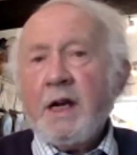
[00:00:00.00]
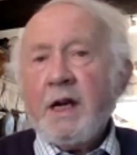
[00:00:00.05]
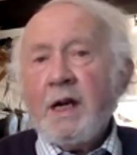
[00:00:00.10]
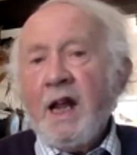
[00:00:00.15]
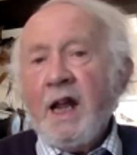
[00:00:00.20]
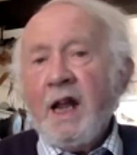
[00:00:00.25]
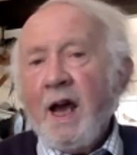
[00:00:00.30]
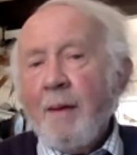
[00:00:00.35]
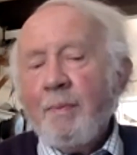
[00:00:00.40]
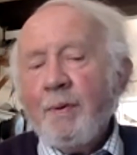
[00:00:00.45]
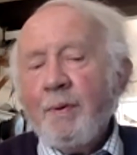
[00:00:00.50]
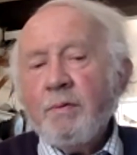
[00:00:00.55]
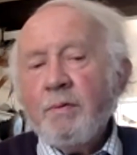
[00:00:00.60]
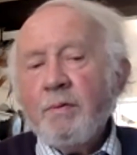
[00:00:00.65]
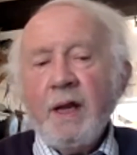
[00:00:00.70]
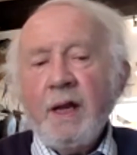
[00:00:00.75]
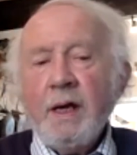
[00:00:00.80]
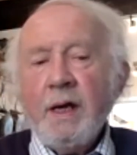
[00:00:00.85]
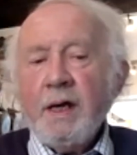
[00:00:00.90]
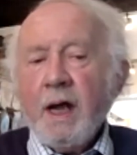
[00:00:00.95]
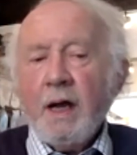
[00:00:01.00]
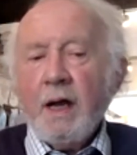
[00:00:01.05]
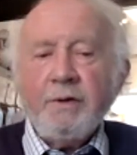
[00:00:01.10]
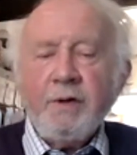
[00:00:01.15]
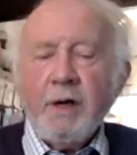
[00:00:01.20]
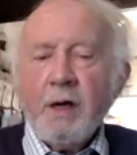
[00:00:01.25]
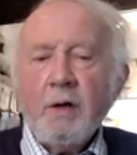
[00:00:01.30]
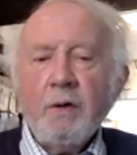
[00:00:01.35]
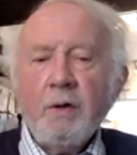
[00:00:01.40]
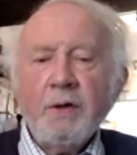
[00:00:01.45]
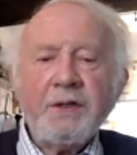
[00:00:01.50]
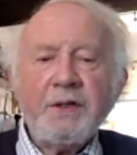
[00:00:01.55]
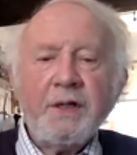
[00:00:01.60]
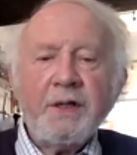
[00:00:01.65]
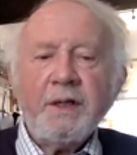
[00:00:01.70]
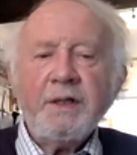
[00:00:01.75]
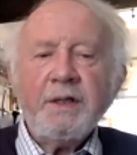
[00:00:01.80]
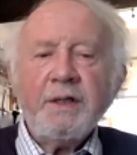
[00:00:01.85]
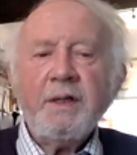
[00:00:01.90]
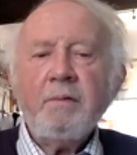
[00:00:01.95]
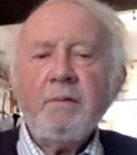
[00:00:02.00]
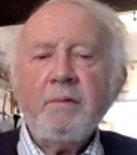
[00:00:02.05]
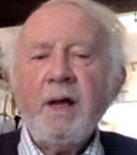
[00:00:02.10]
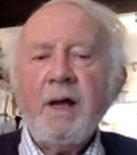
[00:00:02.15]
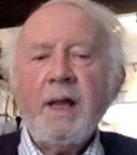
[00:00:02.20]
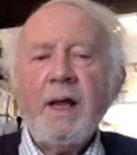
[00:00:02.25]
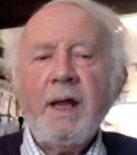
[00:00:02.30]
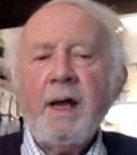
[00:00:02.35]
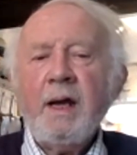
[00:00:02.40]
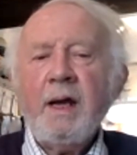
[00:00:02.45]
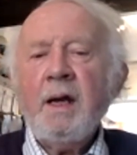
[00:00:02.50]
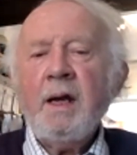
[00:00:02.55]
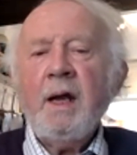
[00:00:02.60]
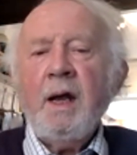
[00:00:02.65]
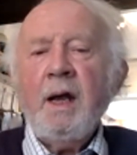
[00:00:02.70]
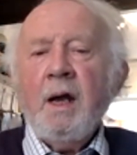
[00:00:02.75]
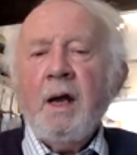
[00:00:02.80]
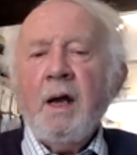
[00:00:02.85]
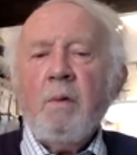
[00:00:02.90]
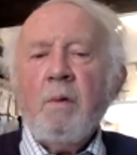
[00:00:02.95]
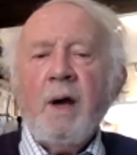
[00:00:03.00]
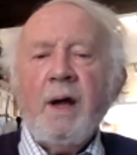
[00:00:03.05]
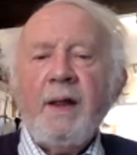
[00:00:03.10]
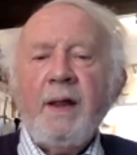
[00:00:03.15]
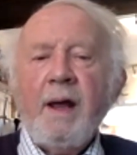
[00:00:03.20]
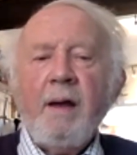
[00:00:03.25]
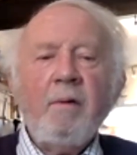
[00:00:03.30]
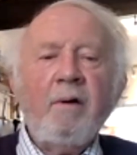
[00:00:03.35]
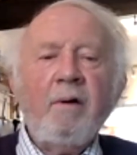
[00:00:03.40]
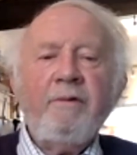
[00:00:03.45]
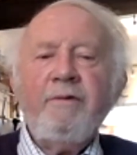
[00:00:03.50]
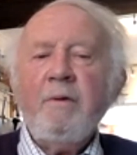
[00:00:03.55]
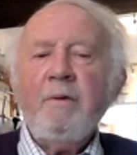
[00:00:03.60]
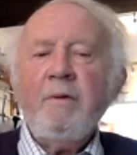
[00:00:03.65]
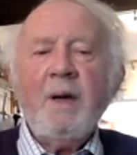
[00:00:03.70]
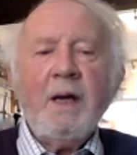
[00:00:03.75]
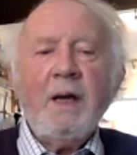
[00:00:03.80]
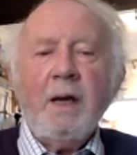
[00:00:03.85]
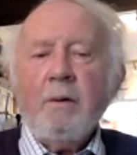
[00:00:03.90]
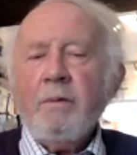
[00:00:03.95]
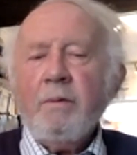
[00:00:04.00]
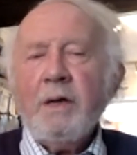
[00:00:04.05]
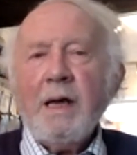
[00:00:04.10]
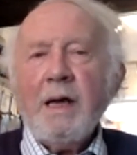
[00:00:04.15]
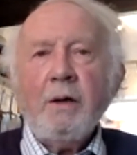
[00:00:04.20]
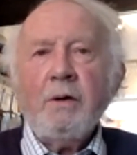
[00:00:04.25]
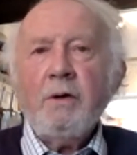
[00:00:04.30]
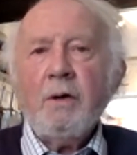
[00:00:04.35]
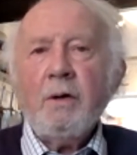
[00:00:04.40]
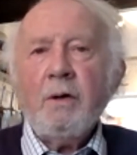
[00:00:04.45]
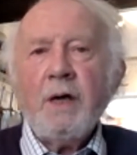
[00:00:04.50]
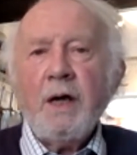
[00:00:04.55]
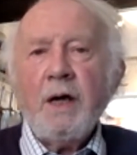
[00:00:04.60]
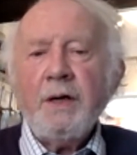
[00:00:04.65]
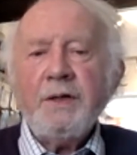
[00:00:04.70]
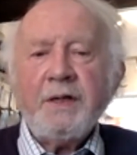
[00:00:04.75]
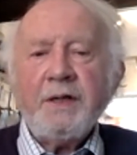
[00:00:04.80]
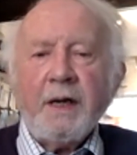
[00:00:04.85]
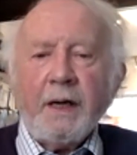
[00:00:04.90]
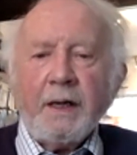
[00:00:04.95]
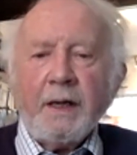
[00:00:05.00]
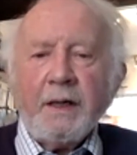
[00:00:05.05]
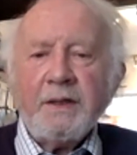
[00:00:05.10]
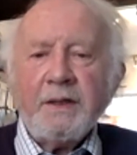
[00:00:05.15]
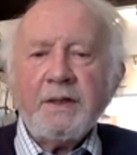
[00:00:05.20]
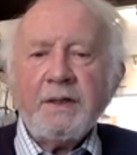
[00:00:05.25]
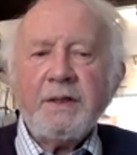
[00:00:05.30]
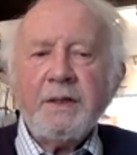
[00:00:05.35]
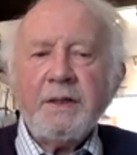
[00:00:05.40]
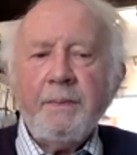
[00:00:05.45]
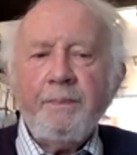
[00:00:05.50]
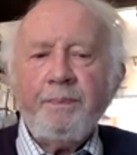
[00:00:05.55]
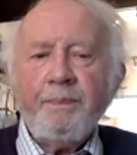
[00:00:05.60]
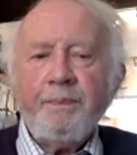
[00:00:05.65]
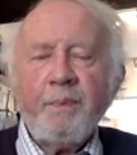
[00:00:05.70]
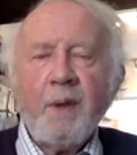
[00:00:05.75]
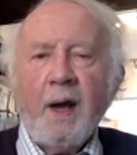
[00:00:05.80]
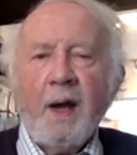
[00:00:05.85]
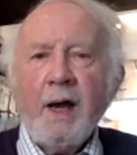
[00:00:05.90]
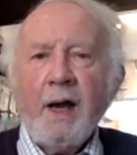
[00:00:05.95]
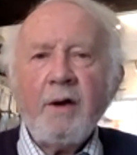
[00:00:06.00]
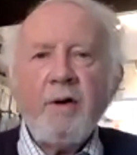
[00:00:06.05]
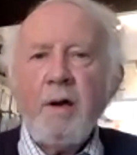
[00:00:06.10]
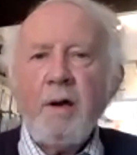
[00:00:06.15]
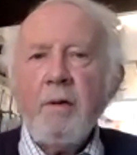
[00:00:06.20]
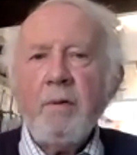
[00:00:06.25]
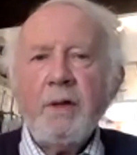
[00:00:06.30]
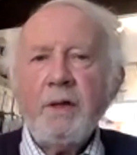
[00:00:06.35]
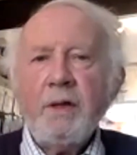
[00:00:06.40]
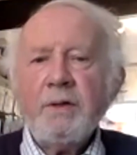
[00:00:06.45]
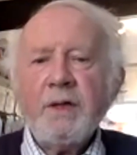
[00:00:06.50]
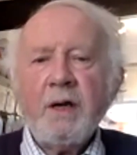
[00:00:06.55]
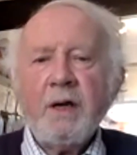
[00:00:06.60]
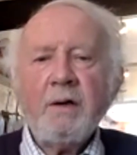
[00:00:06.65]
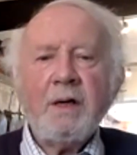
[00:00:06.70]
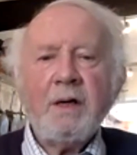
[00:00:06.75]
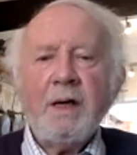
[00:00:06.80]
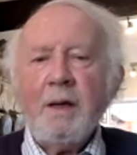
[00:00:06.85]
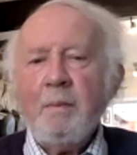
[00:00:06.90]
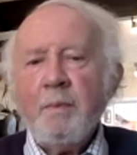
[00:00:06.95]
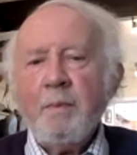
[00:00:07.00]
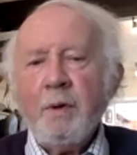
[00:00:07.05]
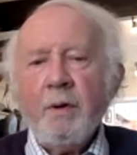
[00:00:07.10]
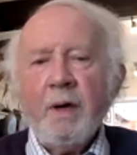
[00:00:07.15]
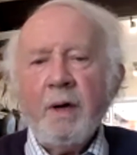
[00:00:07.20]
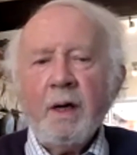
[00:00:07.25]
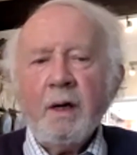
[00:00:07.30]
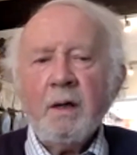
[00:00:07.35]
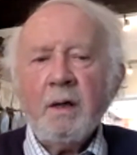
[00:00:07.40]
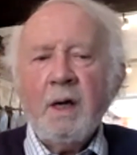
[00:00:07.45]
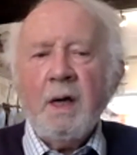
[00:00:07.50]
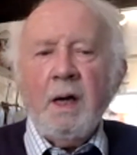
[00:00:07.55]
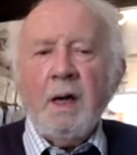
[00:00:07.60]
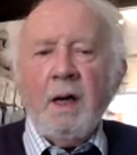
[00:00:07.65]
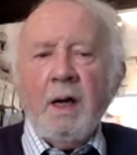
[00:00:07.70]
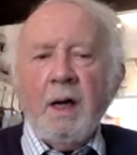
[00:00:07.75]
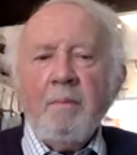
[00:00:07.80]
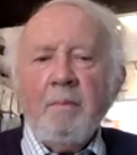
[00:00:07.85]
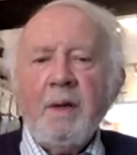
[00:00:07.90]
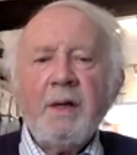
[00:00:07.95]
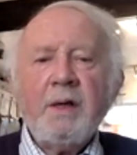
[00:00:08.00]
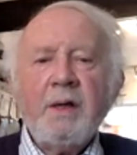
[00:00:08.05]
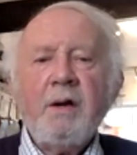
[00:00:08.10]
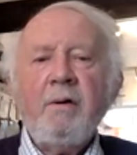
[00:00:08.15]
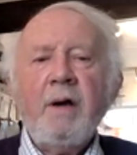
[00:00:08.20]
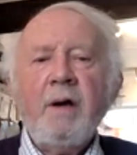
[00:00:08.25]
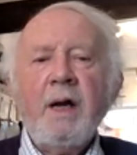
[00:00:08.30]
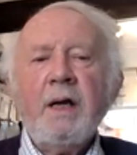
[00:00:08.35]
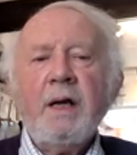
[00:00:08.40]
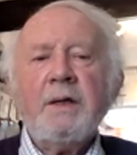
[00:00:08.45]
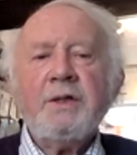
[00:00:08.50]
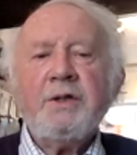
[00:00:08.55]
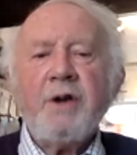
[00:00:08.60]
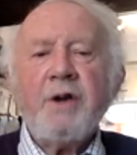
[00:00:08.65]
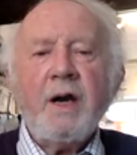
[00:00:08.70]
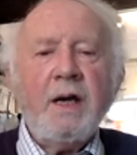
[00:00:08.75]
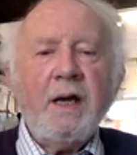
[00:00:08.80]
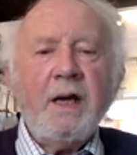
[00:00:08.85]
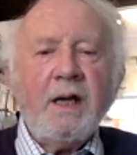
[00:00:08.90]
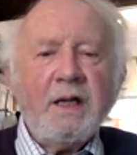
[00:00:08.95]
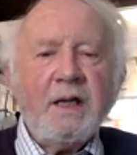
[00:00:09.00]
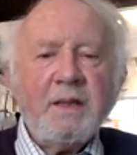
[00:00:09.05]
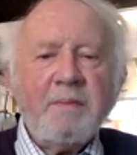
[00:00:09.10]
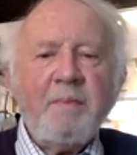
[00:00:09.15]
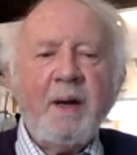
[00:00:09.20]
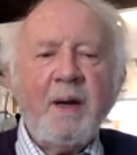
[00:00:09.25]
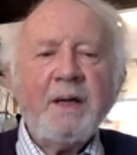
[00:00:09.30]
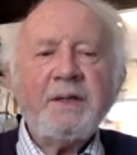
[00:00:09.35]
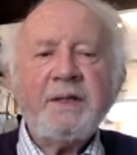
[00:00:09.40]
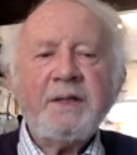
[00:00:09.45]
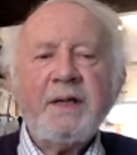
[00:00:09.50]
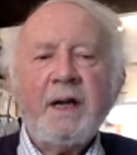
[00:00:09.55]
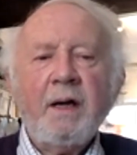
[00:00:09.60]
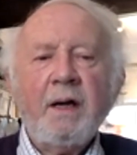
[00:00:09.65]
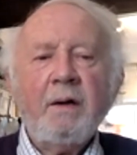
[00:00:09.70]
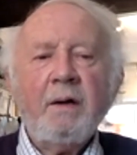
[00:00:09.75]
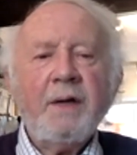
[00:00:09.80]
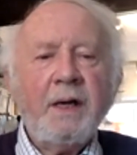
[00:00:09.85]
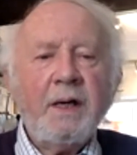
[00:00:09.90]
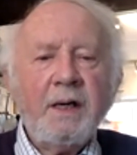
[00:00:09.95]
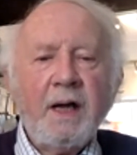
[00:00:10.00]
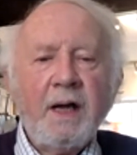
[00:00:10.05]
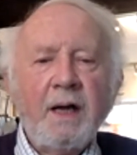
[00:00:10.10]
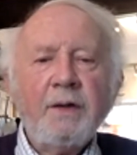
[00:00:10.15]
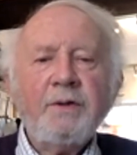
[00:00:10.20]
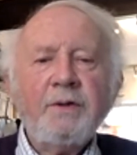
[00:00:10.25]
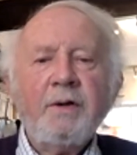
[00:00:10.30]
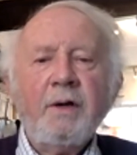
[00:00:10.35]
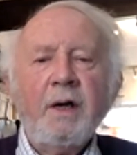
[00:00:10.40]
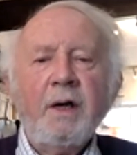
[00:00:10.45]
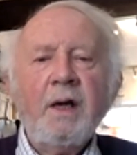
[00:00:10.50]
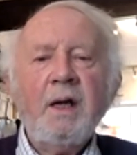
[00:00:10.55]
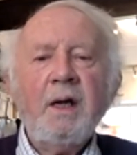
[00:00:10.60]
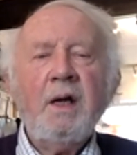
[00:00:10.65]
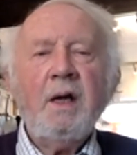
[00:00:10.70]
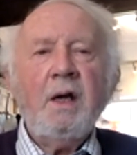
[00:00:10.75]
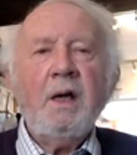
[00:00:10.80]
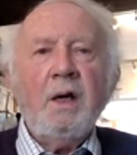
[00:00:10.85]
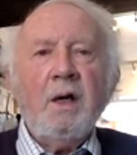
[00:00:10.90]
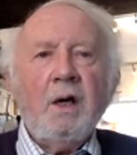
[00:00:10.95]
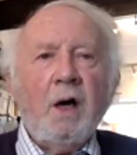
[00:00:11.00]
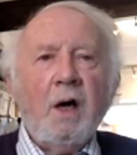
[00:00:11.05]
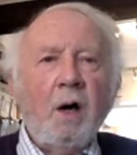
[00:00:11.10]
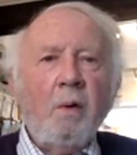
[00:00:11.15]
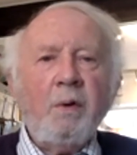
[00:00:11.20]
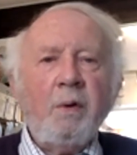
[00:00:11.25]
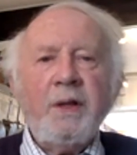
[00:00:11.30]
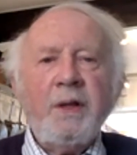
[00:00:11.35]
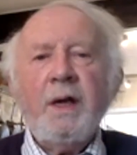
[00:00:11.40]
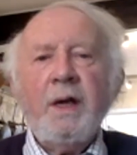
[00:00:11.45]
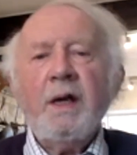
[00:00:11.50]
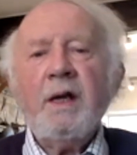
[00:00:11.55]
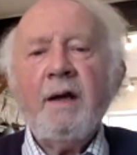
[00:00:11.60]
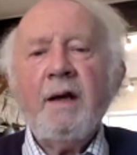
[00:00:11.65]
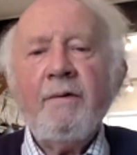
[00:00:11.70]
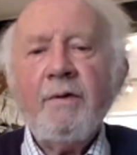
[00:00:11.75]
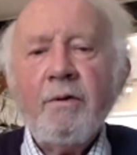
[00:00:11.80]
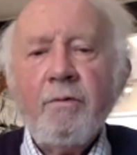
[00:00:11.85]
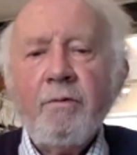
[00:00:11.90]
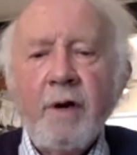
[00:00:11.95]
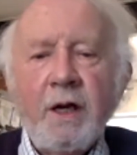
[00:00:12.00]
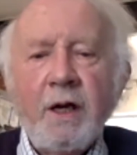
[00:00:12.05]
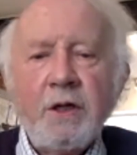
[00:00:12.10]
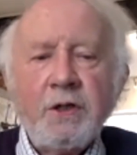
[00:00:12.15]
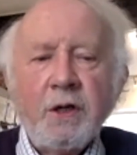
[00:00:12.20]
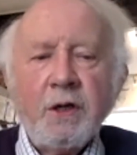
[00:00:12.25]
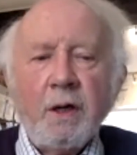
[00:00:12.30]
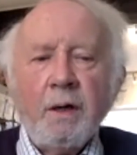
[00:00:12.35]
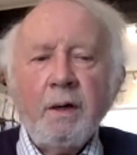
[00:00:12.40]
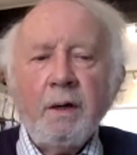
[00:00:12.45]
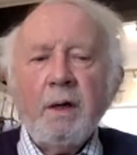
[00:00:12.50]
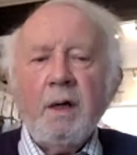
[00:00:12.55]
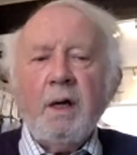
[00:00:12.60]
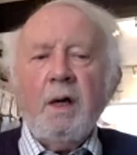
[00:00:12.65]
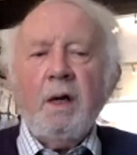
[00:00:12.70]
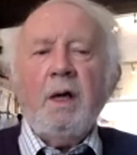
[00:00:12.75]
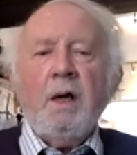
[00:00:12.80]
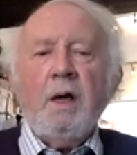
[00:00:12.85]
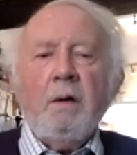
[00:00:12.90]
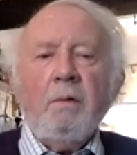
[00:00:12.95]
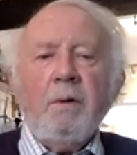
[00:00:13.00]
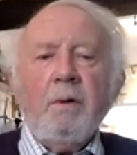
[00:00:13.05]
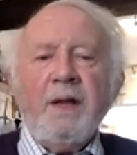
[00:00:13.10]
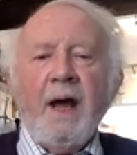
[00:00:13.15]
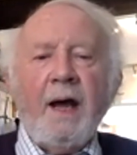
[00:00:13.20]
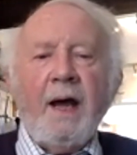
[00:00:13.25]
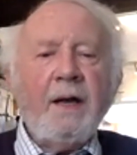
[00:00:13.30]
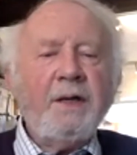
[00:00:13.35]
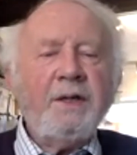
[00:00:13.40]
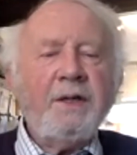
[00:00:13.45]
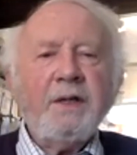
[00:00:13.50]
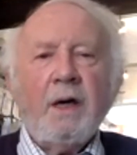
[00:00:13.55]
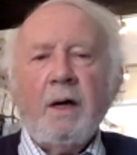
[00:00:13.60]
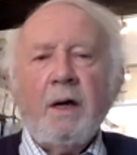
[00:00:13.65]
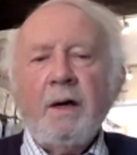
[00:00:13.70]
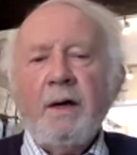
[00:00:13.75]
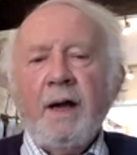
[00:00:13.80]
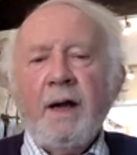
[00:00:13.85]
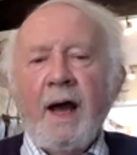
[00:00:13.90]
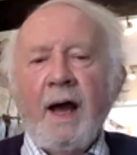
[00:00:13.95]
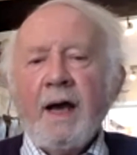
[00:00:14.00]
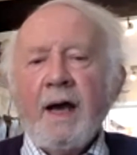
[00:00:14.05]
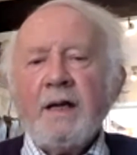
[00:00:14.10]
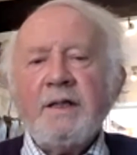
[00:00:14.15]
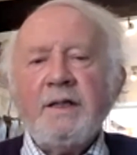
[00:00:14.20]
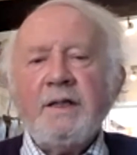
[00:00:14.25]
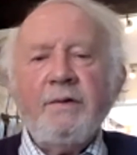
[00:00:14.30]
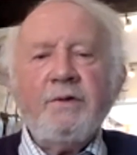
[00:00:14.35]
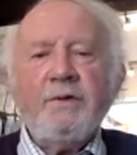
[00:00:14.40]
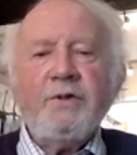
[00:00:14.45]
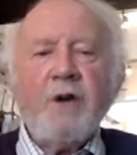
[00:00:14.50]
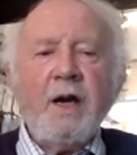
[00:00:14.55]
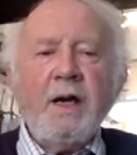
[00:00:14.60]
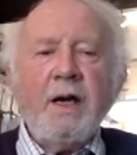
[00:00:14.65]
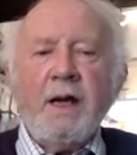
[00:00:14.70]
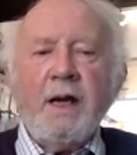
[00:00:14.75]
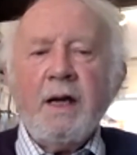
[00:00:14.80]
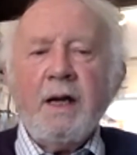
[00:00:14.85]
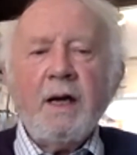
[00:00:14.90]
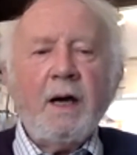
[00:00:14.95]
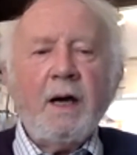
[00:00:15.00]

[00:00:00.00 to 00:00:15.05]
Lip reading: happened within country courses where they were familiar with local contexts. I agree with you totally, Bruno. Mid-career training is best held in country or within a given region with hands-on active training